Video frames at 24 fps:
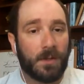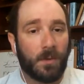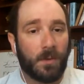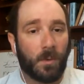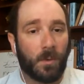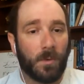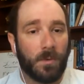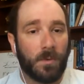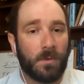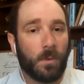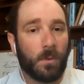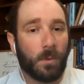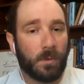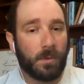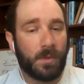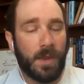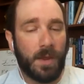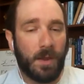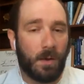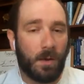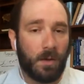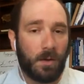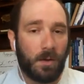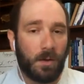or or
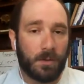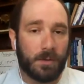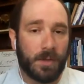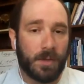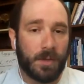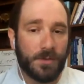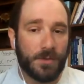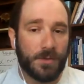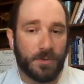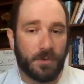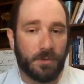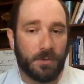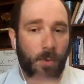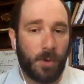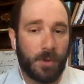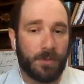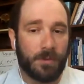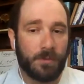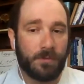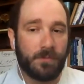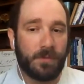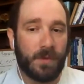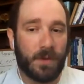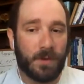they all can sort of
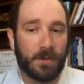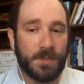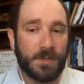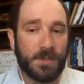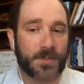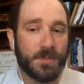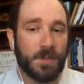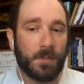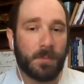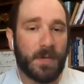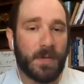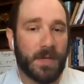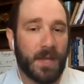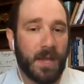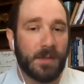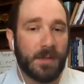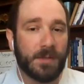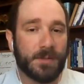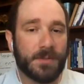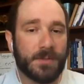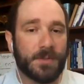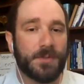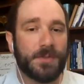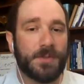point their fingers at somebody
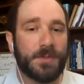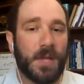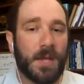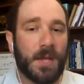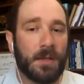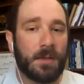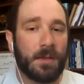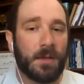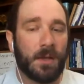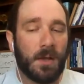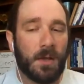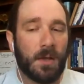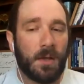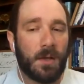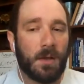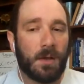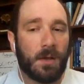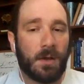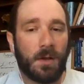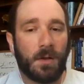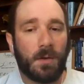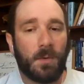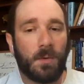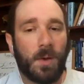else and say,
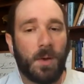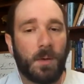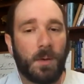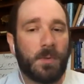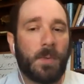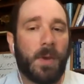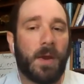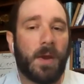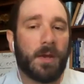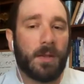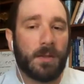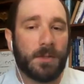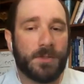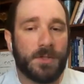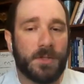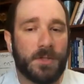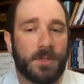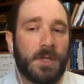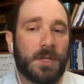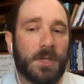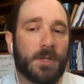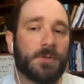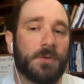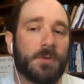"Oh, I'm the biology
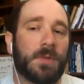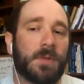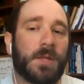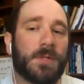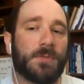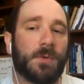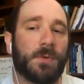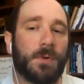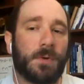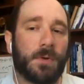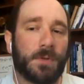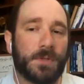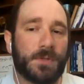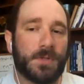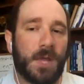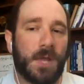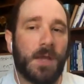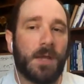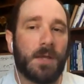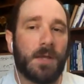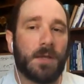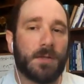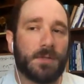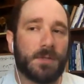teacher. That's for earth
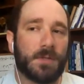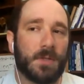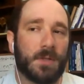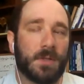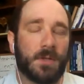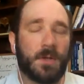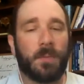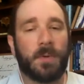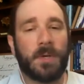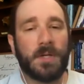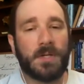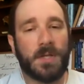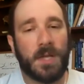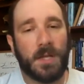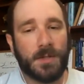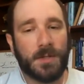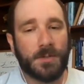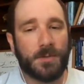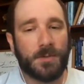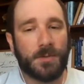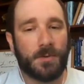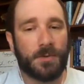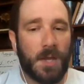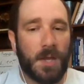science," and then nobody
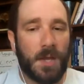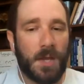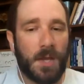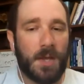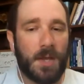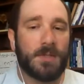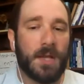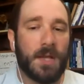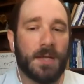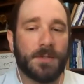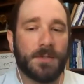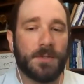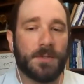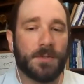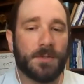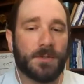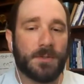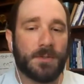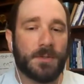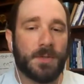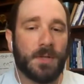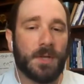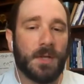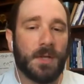takes earth science classes.